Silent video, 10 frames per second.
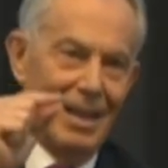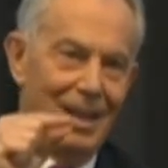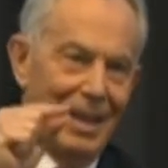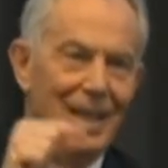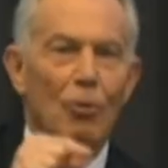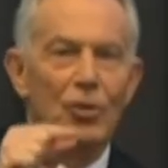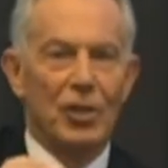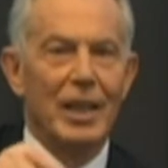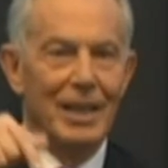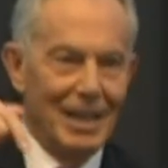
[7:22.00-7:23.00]
he or
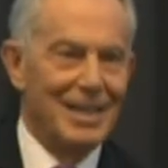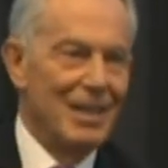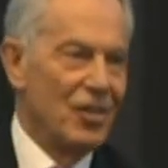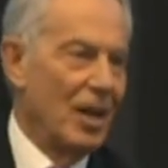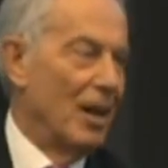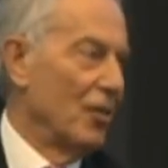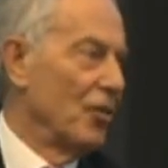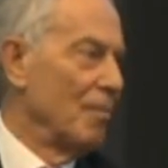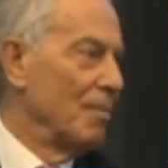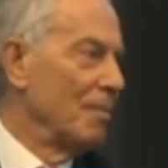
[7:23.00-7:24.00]
she is in charge.
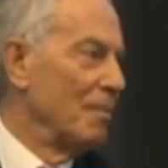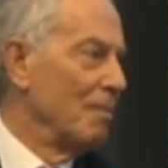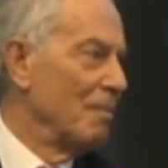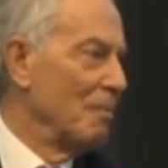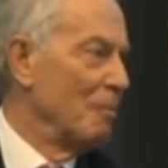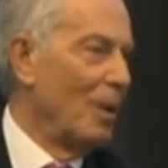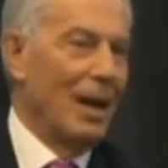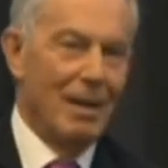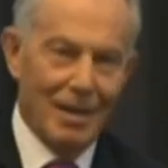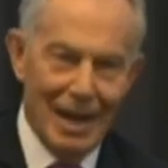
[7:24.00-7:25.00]

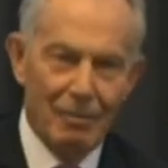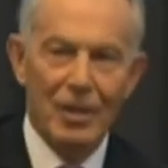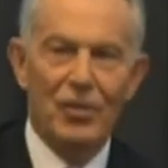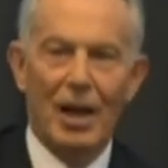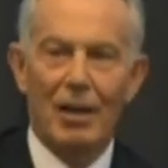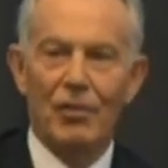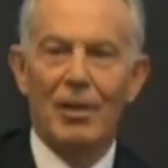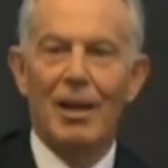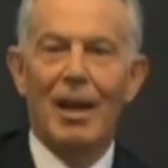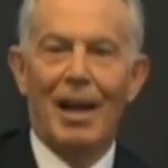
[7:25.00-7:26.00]
Right, they're in charge,
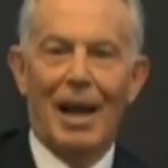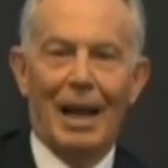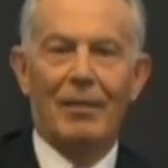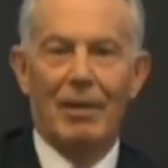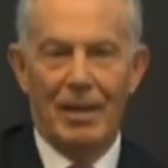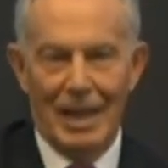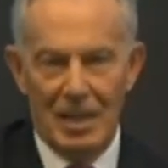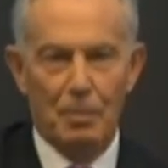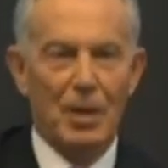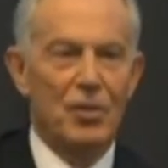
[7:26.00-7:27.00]
and
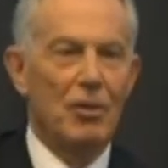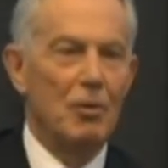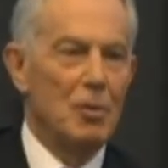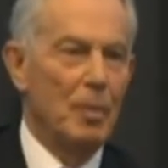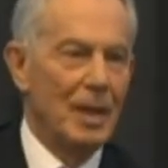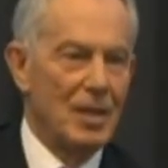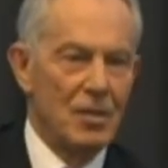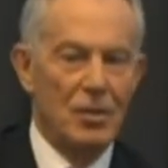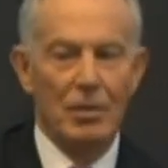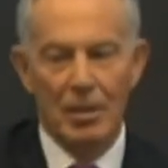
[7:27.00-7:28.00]
yes, pressure groups will be
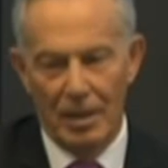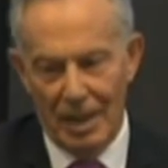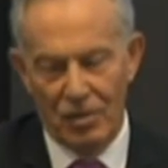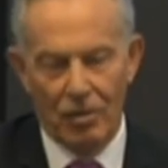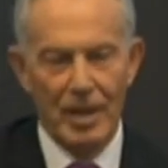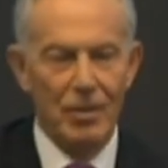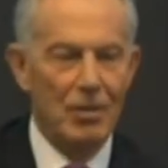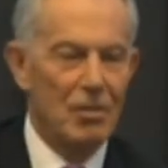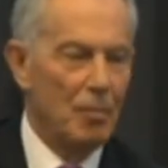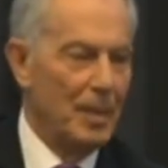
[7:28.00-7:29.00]
listened to, yes, trade
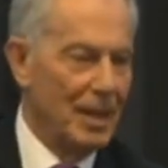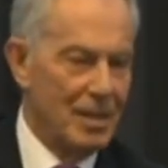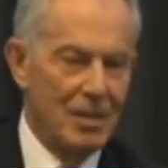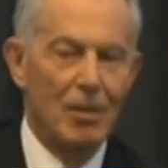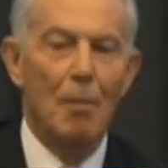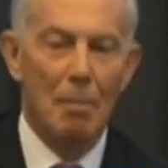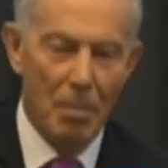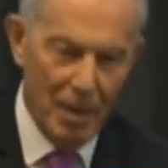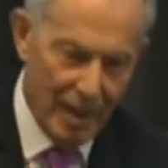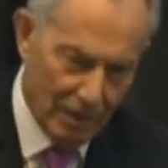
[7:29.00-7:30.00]
unions will be listened to,
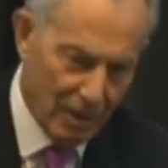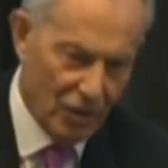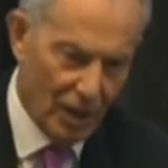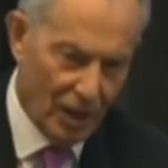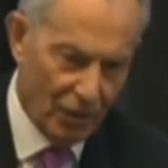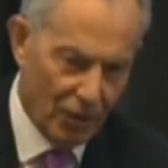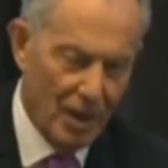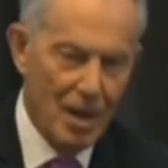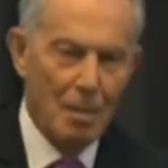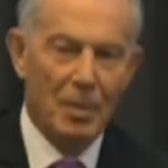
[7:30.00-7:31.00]
but they're in charge.
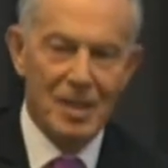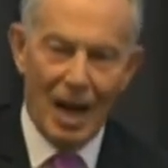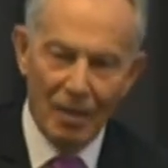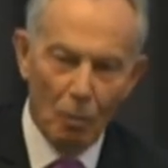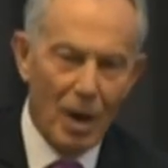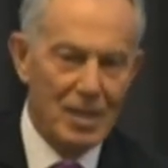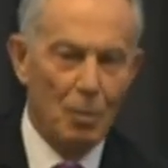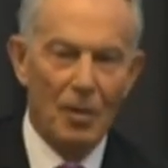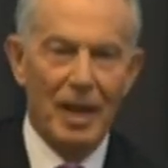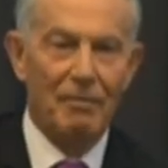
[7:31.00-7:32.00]
Because otherwise
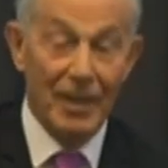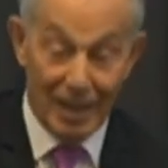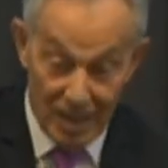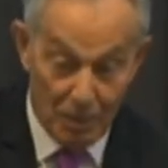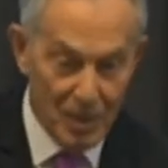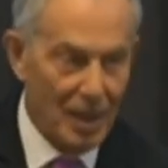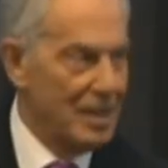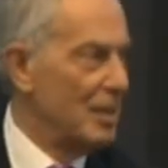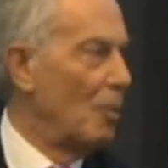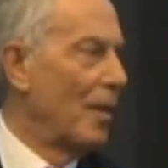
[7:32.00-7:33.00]
what they fear is
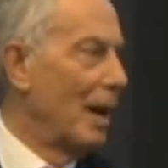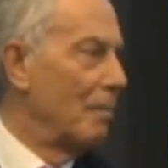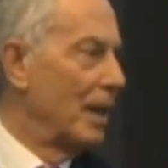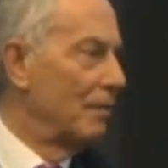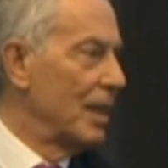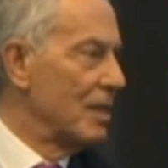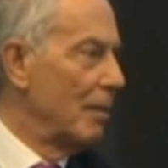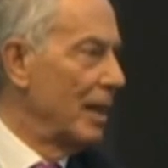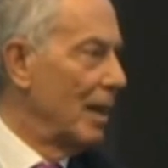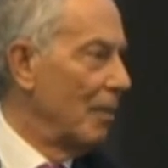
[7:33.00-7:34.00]
precisely what that manifesto
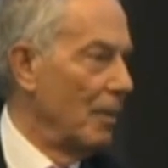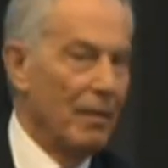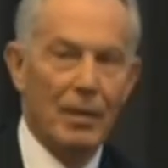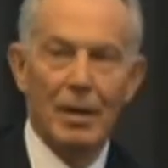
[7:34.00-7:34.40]
ended up with.